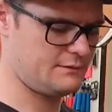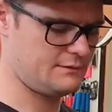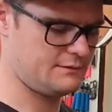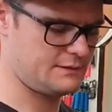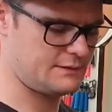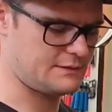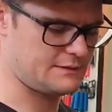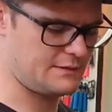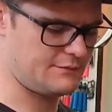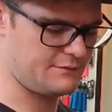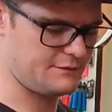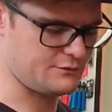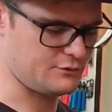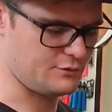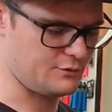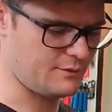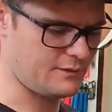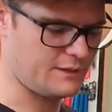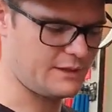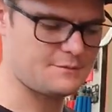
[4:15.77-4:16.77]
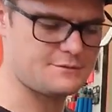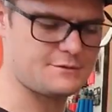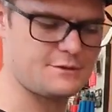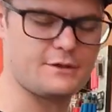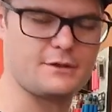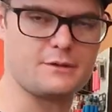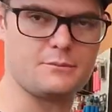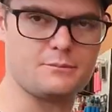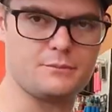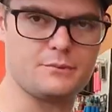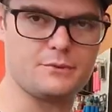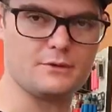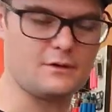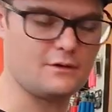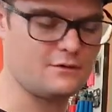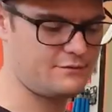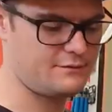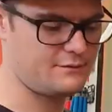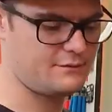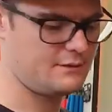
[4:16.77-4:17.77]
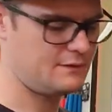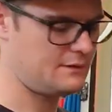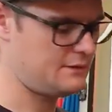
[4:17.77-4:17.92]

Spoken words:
does have these normal caps that you can pull off,